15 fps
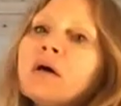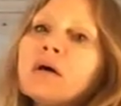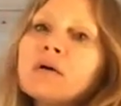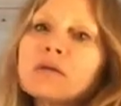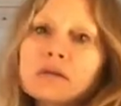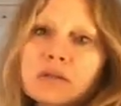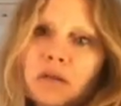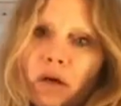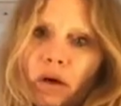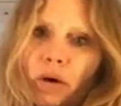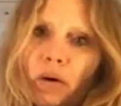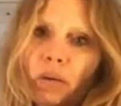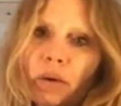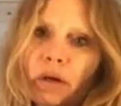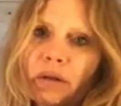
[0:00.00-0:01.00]
So
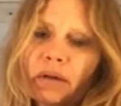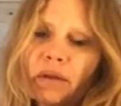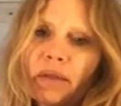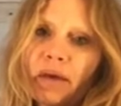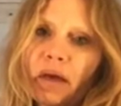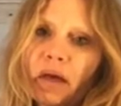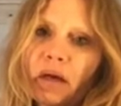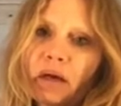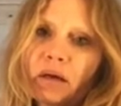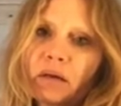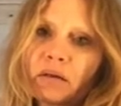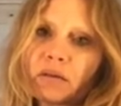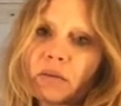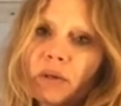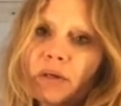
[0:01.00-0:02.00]
one of the
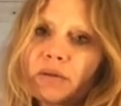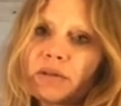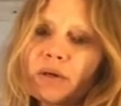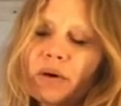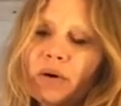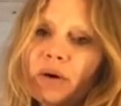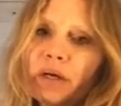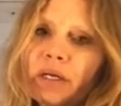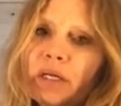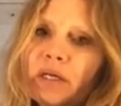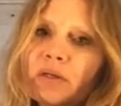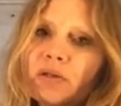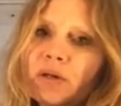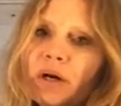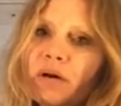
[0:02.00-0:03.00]
things we use Yoga
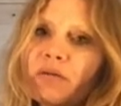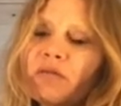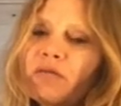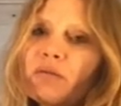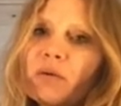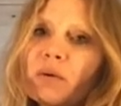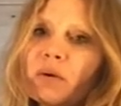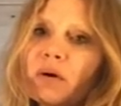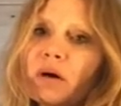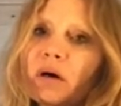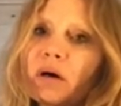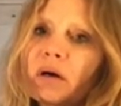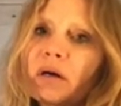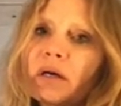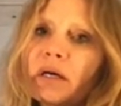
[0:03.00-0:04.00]
Nidra
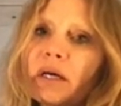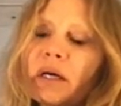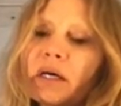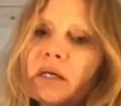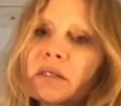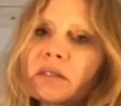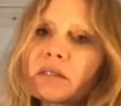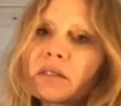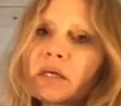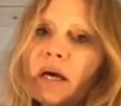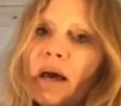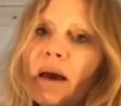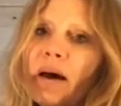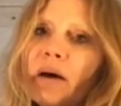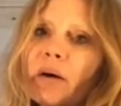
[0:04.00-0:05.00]
for is to
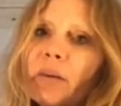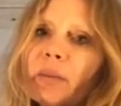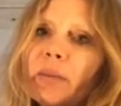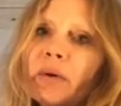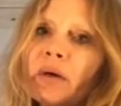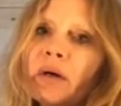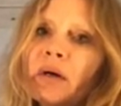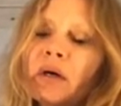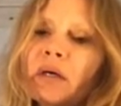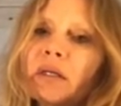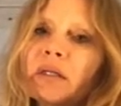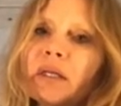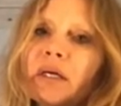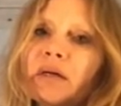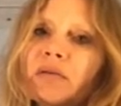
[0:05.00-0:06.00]
help
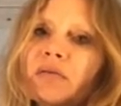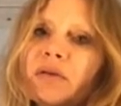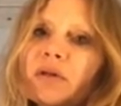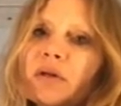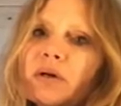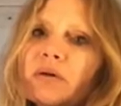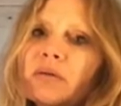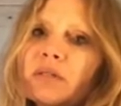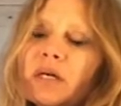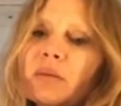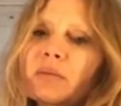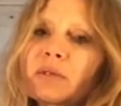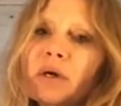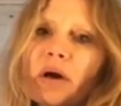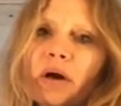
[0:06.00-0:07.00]
lift those
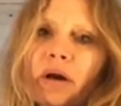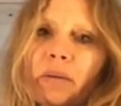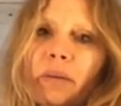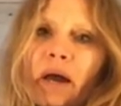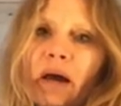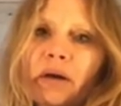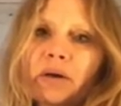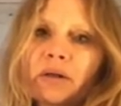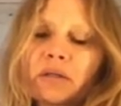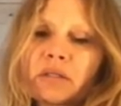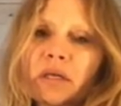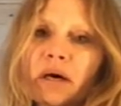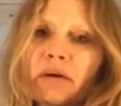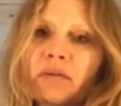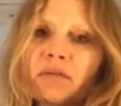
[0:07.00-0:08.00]
samskaric patterns
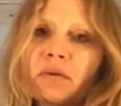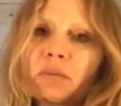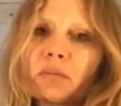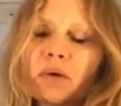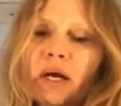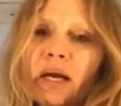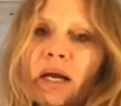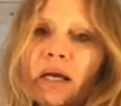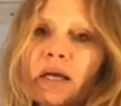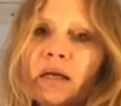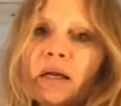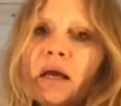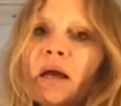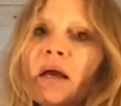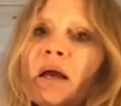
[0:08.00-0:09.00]
out of the brain
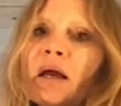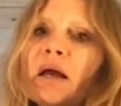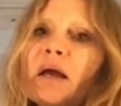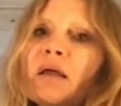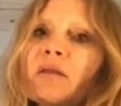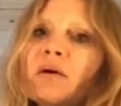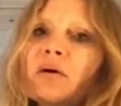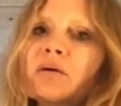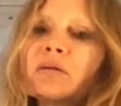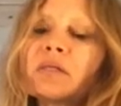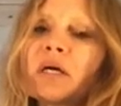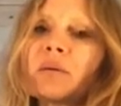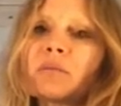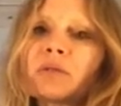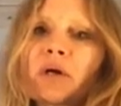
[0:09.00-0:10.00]
and those
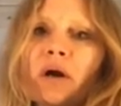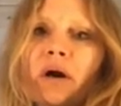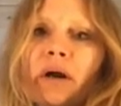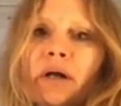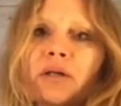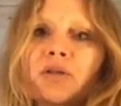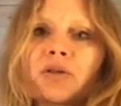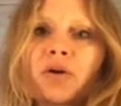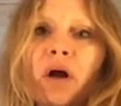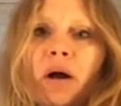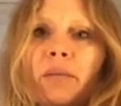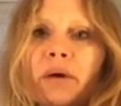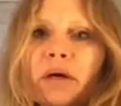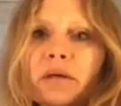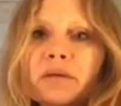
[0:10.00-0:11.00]
samskaric
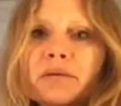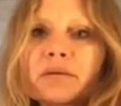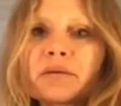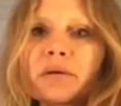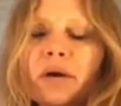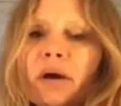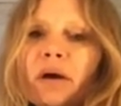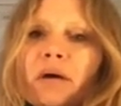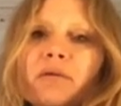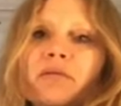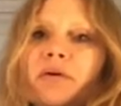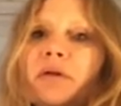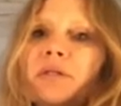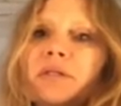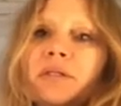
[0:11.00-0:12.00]
traumas. For
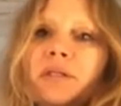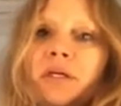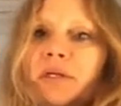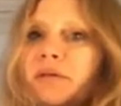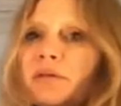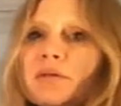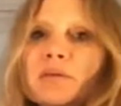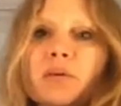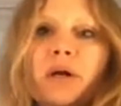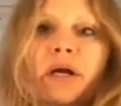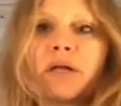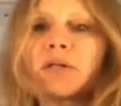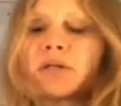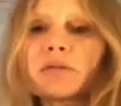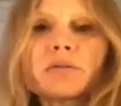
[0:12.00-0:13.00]
instance, what I
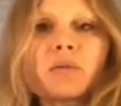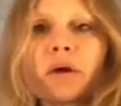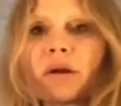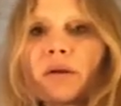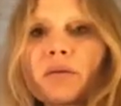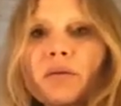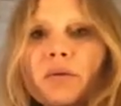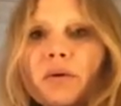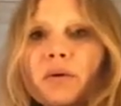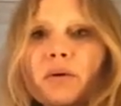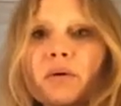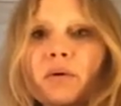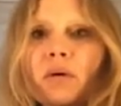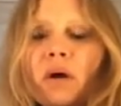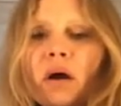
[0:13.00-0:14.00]
just went
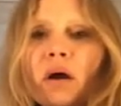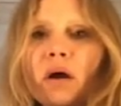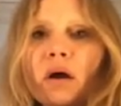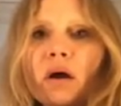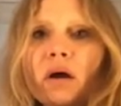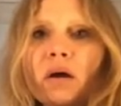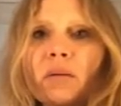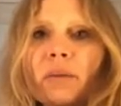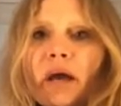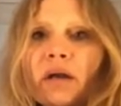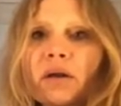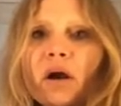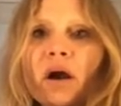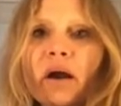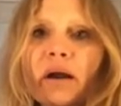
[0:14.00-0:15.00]
through, a bad
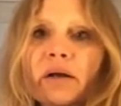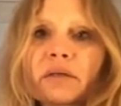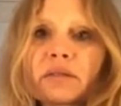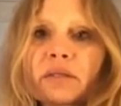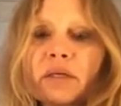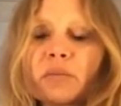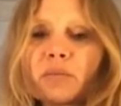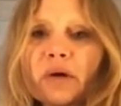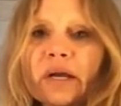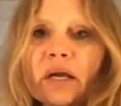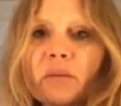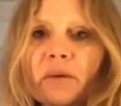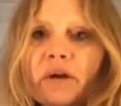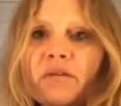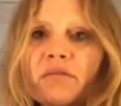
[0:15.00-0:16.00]
car accident, breaking
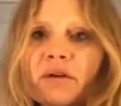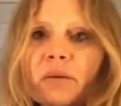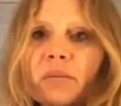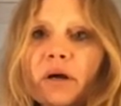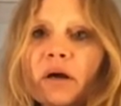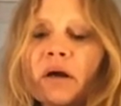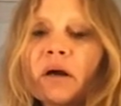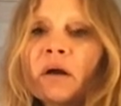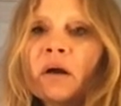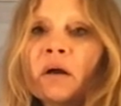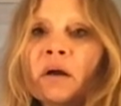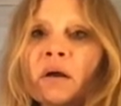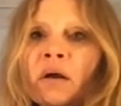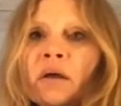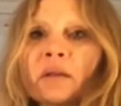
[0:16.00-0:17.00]
my femur,
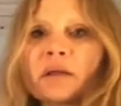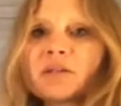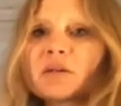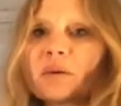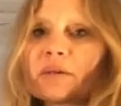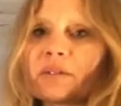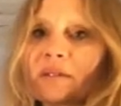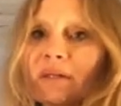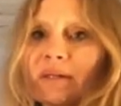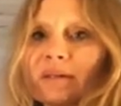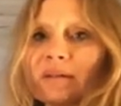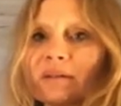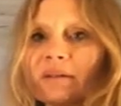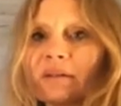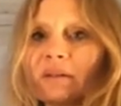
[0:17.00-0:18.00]
that's always going to
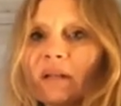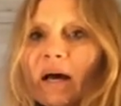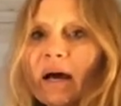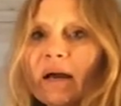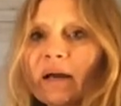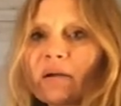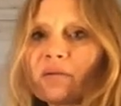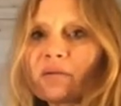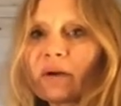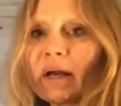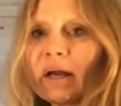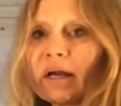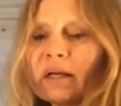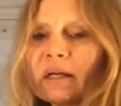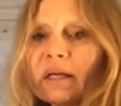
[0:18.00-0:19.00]
lie
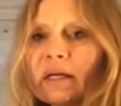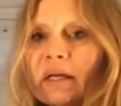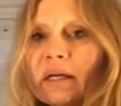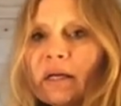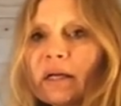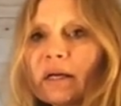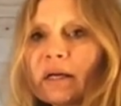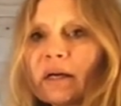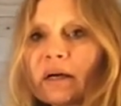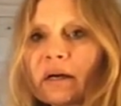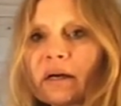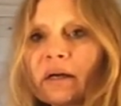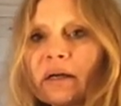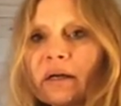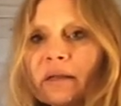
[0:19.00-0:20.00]
right here
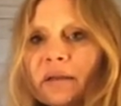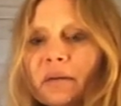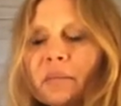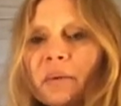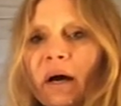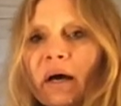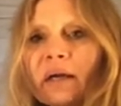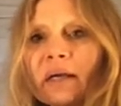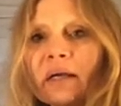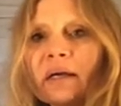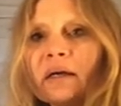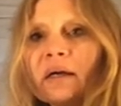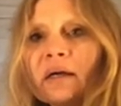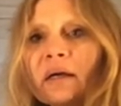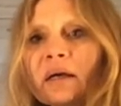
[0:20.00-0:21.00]
in the body.
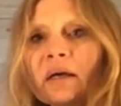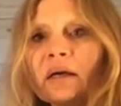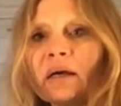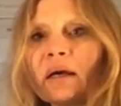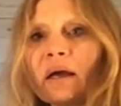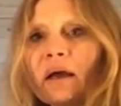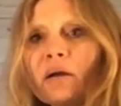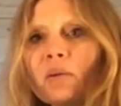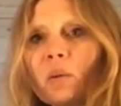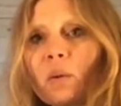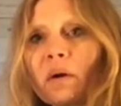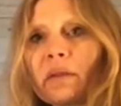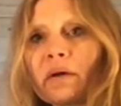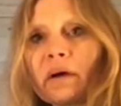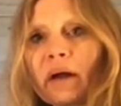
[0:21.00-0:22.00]
And
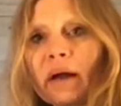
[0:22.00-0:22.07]
whether I